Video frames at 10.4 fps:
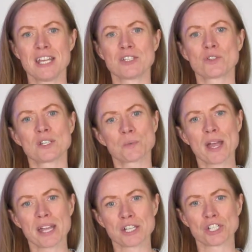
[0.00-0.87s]
So that's
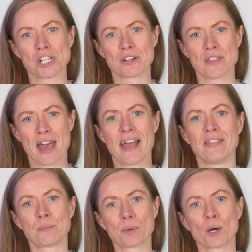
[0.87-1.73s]
why I share that,
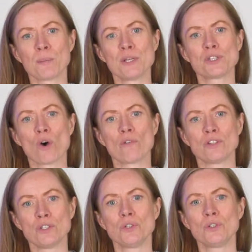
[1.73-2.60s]
and the purpose of
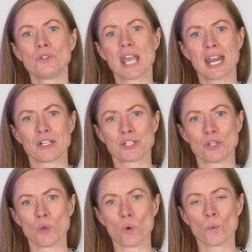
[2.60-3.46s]
you getting to
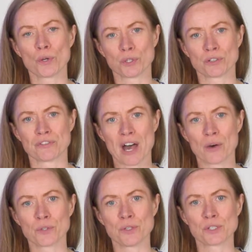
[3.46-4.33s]
know what your
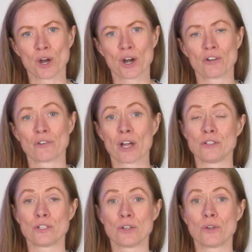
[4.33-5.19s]
values are
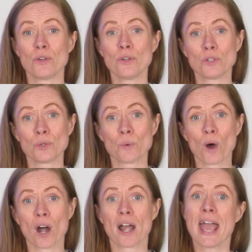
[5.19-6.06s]
around who you
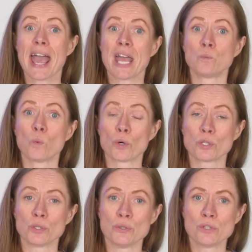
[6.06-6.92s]
are and
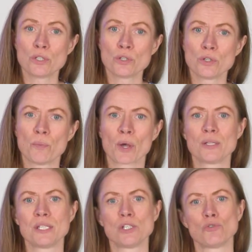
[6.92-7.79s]
what you do,
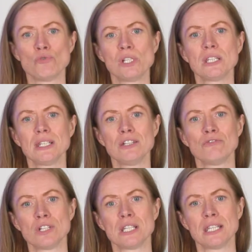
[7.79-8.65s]
because it's really,
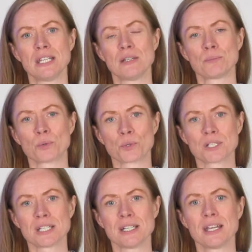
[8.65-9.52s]
really
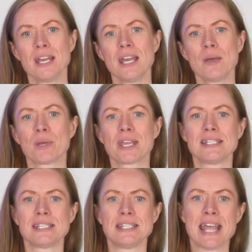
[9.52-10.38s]
important,
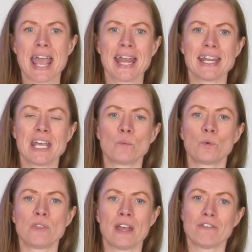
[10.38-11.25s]
because then it
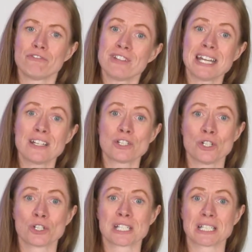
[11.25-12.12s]
will then feed into
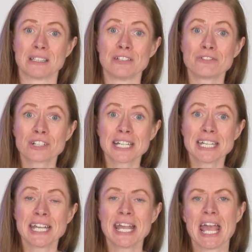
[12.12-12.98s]
your
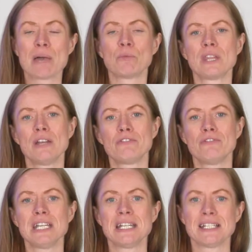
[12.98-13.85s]
delivery. It will then
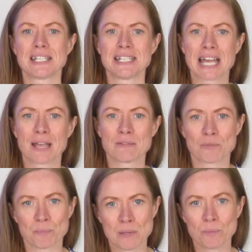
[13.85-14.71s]
feed into the types
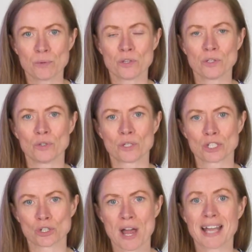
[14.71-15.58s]
of people that you
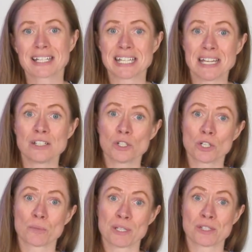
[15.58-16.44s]
attract into
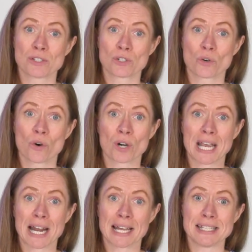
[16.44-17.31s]
your business or
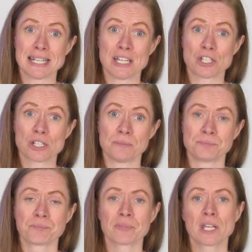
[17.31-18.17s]
organization.